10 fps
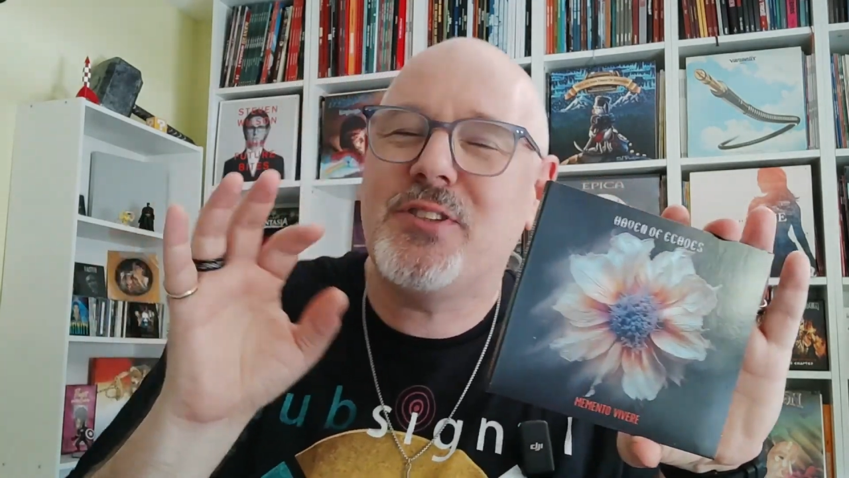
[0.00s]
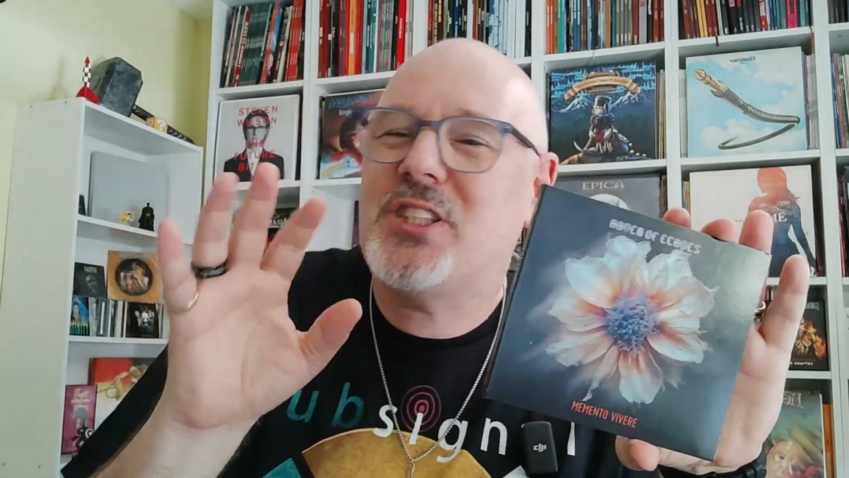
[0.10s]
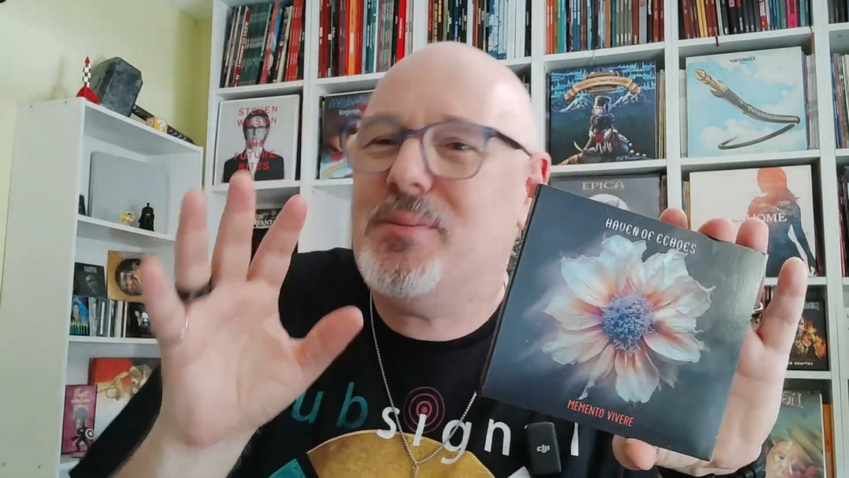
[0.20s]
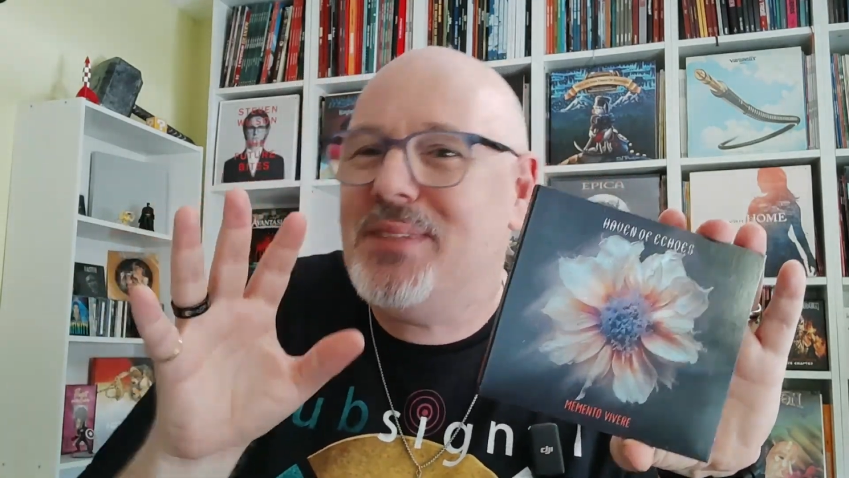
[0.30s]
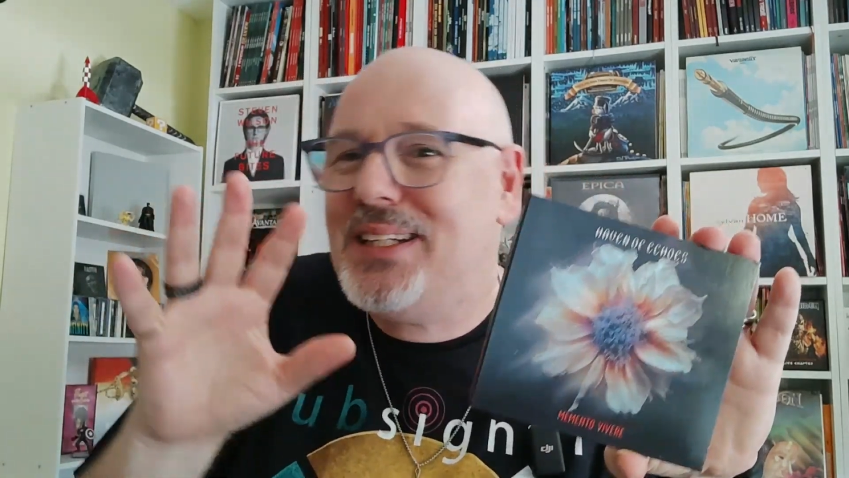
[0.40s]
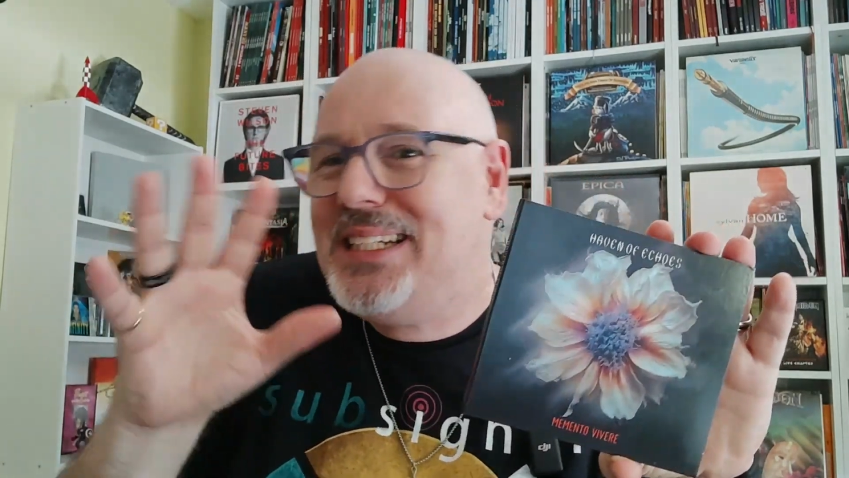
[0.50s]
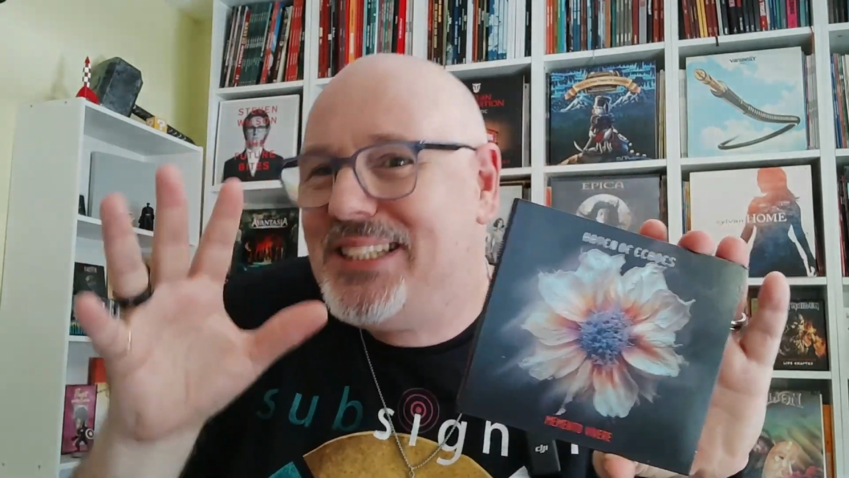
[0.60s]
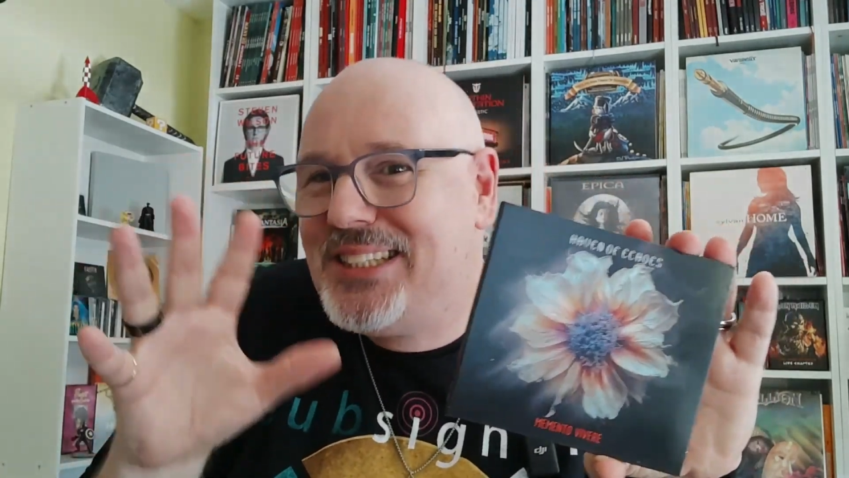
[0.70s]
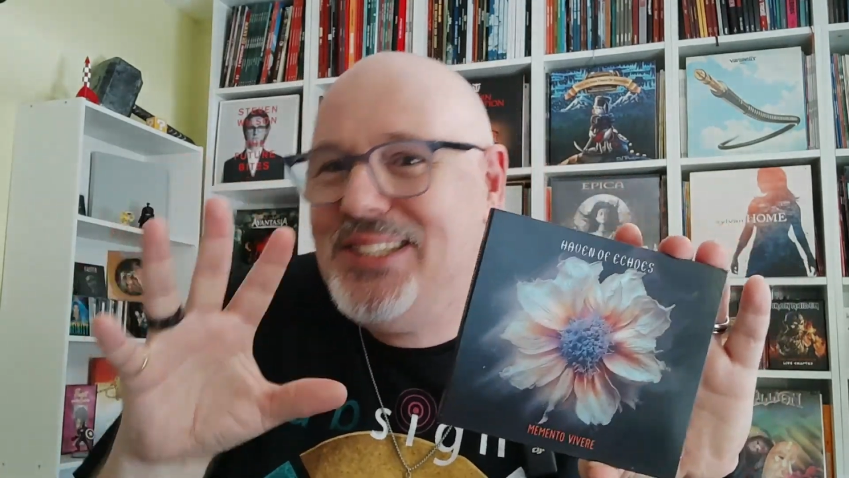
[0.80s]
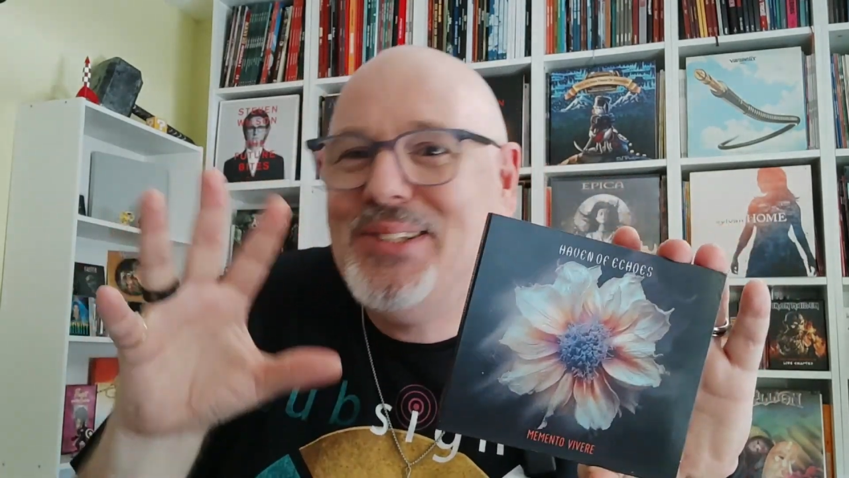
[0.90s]

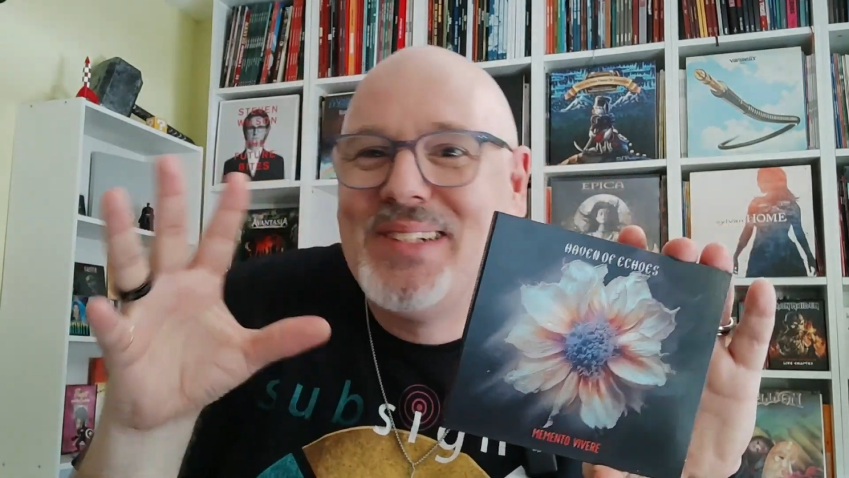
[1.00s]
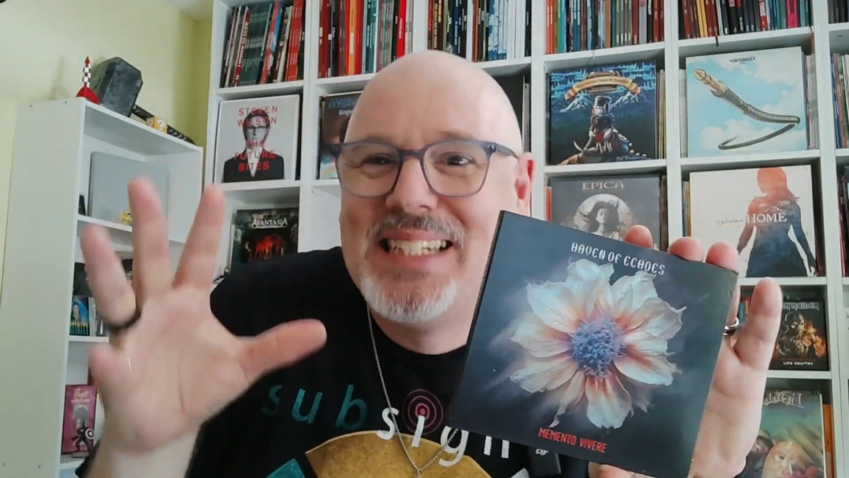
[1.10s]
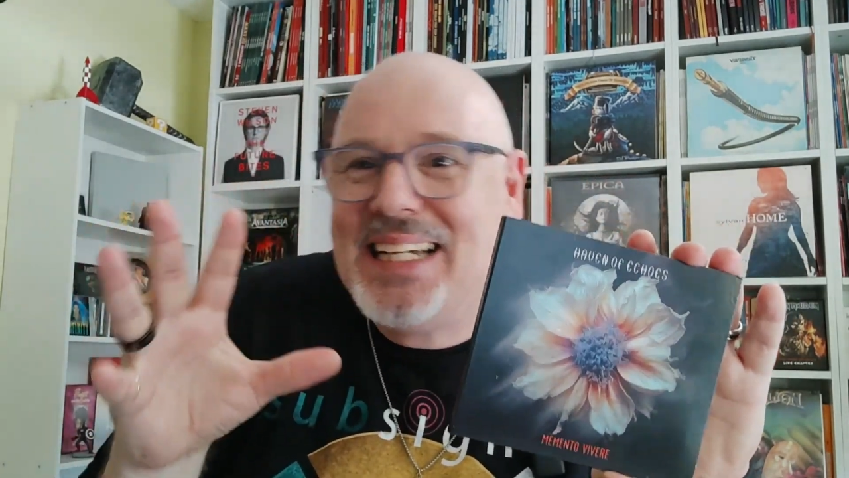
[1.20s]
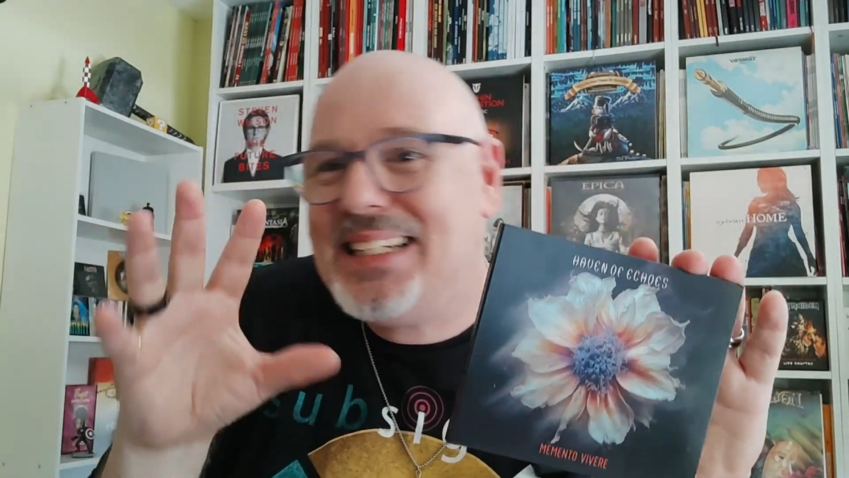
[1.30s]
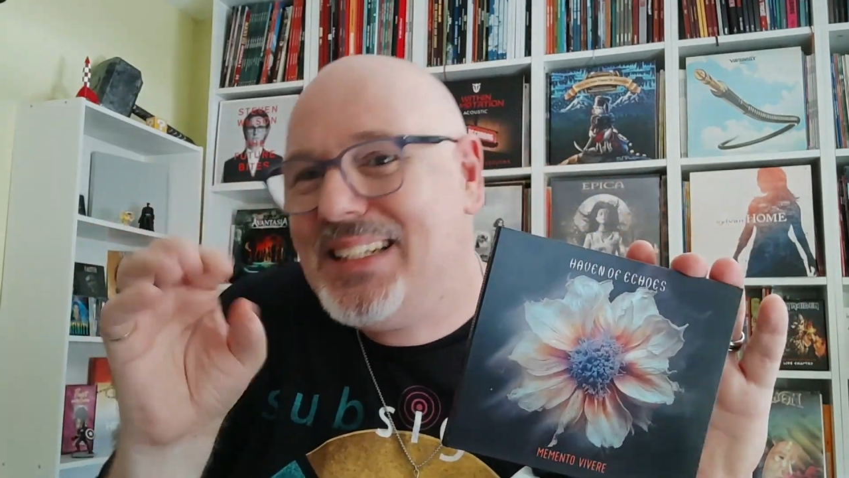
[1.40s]
Assimilation you get